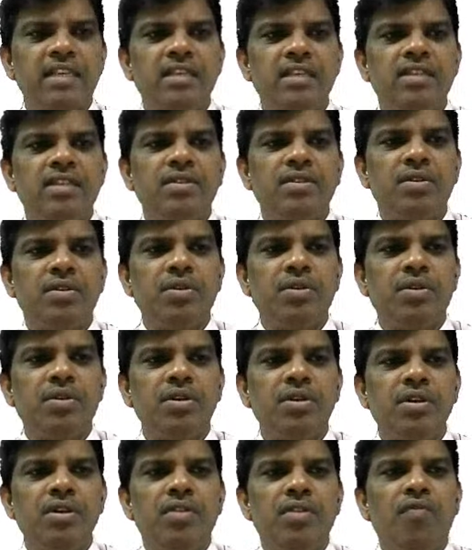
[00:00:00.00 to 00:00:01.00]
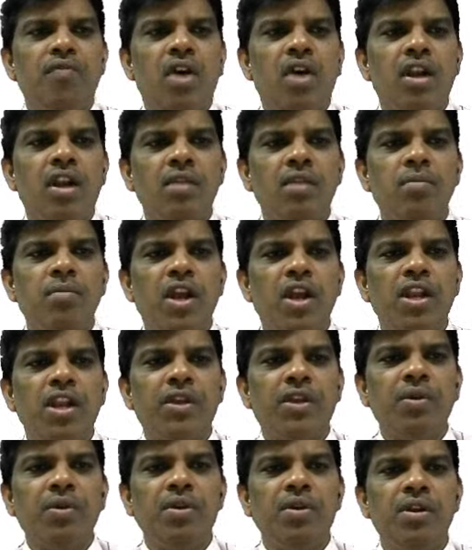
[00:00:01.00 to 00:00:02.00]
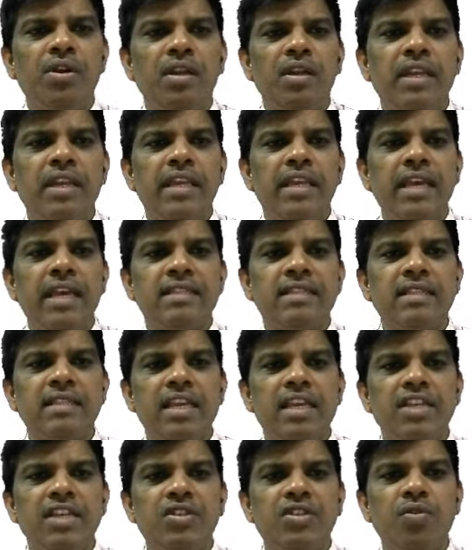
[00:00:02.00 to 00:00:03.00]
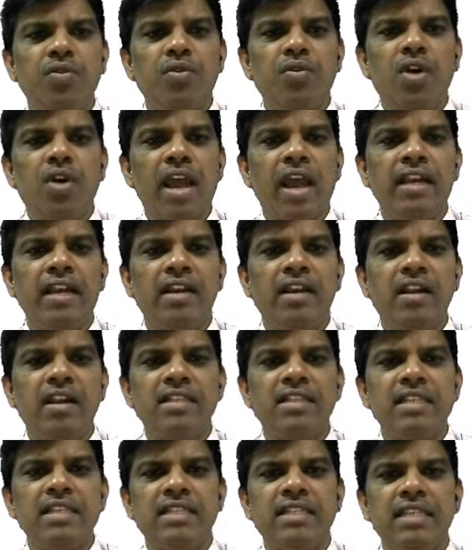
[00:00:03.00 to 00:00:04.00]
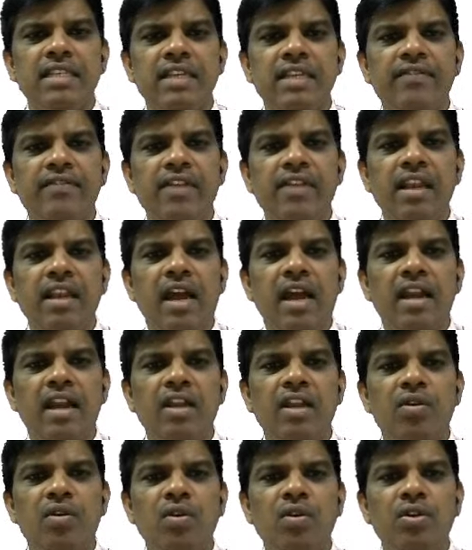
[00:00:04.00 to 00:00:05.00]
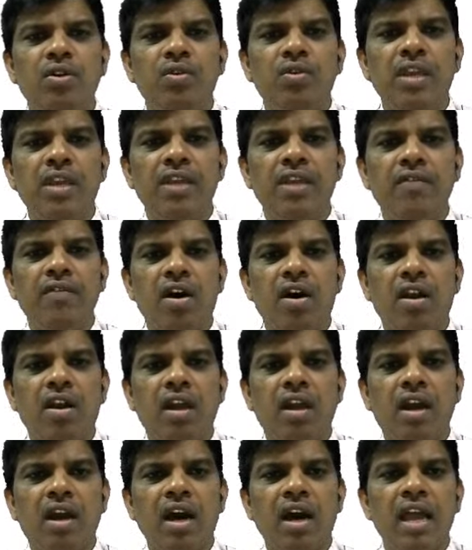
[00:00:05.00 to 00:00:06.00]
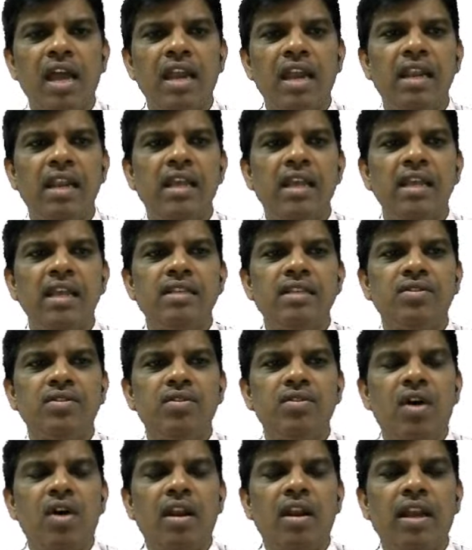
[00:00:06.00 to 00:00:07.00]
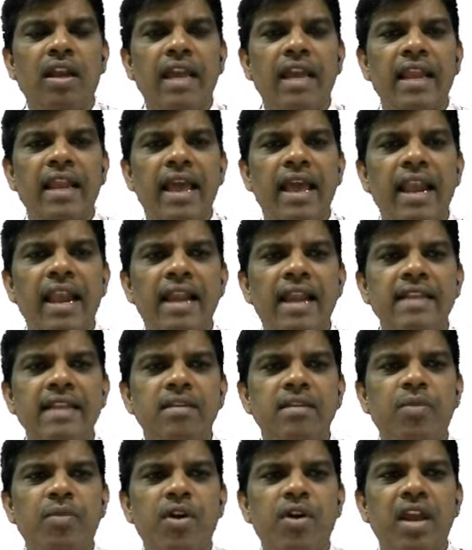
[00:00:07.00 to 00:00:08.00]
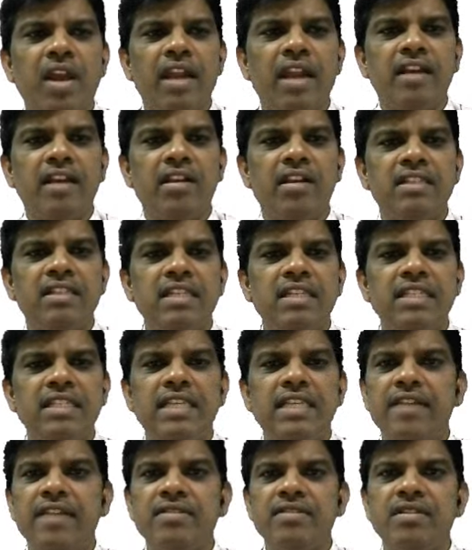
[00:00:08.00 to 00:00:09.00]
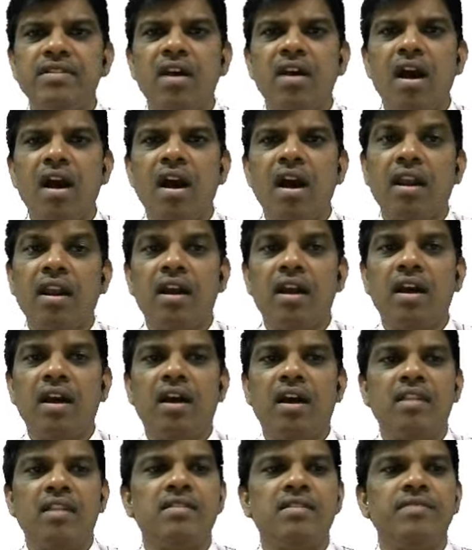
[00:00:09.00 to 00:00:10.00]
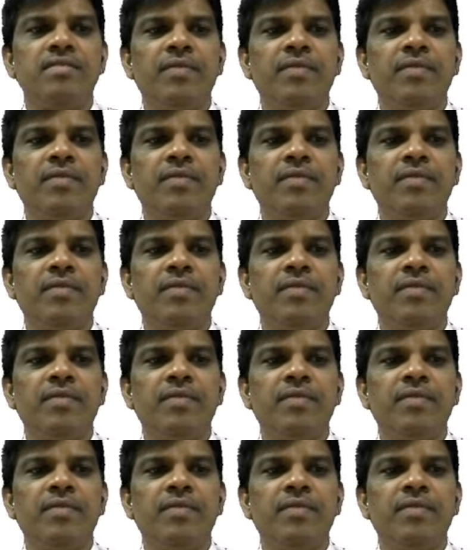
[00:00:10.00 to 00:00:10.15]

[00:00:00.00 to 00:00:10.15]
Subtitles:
So water molecule, yes, H2O hydrolysis, it will undergo to give alcohol. So alkyl halides upon hydrolysis gives alcohols.